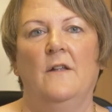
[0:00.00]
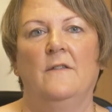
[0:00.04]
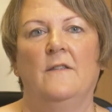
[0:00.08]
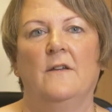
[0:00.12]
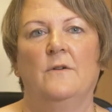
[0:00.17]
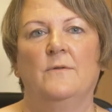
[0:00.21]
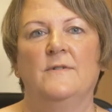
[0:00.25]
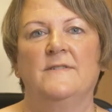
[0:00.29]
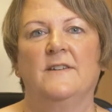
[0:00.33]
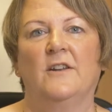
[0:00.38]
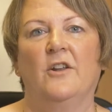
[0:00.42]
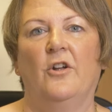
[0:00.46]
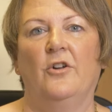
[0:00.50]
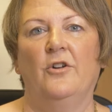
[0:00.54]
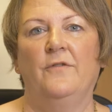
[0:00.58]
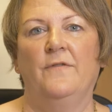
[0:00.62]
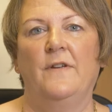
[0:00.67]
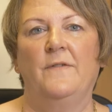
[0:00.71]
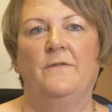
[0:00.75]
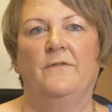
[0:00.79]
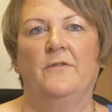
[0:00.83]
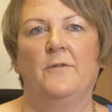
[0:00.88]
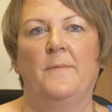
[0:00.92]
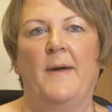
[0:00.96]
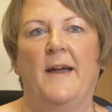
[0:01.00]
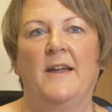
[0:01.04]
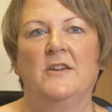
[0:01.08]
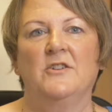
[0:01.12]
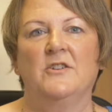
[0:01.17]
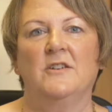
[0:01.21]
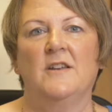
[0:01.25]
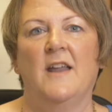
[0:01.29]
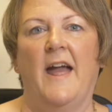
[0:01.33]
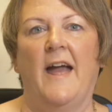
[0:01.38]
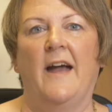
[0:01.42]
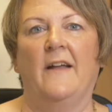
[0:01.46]
There is a lot of
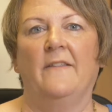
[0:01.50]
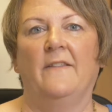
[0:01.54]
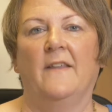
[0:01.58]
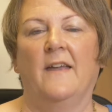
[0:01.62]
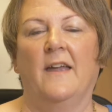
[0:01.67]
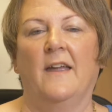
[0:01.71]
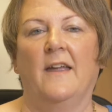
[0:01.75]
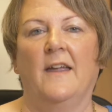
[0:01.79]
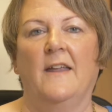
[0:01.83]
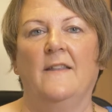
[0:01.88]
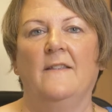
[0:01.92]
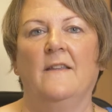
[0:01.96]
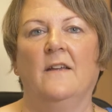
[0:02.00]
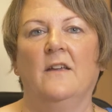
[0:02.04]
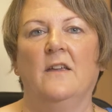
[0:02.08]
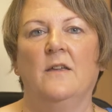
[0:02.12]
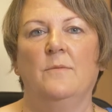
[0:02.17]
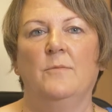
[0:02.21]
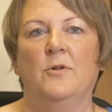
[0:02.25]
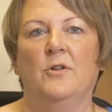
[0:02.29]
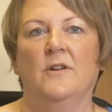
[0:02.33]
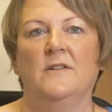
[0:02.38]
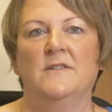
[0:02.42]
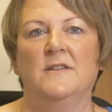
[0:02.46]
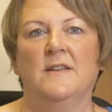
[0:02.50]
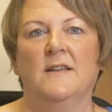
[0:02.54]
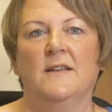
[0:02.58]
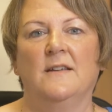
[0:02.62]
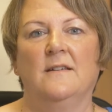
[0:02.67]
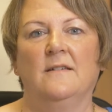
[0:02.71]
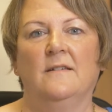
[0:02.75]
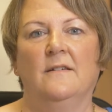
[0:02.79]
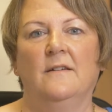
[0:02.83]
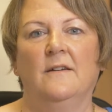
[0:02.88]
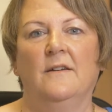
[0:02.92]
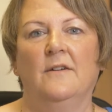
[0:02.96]
information out there in the
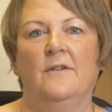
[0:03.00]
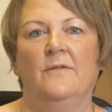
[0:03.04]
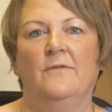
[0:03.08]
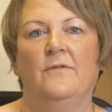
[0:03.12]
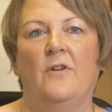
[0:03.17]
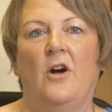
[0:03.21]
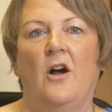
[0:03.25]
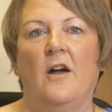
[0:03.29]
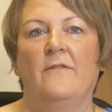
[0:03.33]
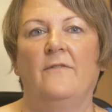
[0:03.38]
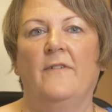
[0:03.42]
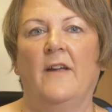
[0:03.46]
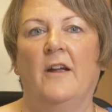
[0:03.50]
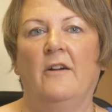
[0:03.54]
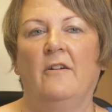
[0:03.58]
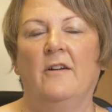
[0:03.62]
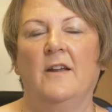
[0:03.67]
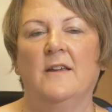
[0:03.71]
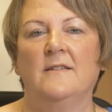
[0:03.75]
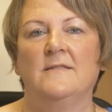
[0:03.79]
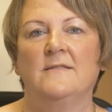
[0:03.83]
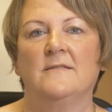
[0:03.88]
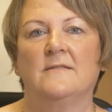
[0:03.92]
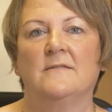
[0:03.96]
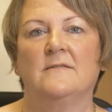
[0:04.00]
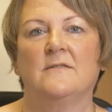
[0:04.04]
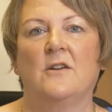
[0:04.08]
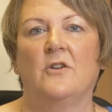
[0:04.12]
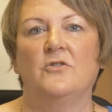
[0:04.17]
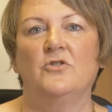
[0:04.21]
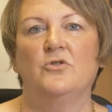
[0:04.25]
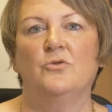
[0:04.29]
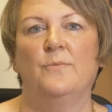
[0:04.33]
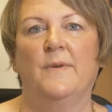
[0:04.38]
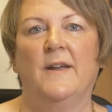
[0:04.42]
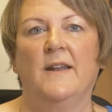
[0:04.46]
community via various
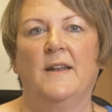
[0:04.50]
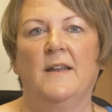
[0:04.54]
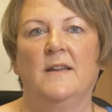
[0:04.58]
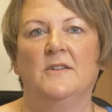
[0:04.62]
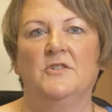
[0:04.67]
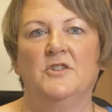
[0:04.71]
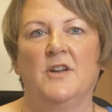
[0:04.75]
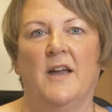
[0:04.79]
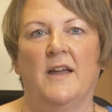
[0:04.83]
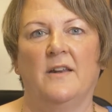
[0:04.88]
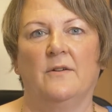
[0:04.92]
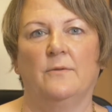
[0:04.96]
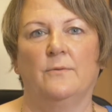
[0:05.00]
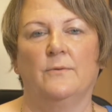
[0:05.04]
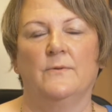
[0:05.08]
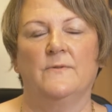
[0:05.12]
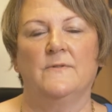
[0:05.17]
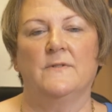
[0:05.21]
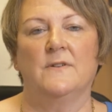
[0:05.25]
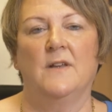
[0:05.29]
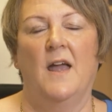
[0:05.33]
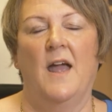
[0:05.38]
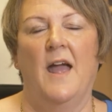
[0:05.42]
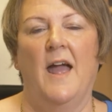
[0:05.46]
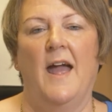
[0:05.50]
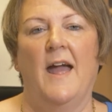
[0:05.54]
social media channels,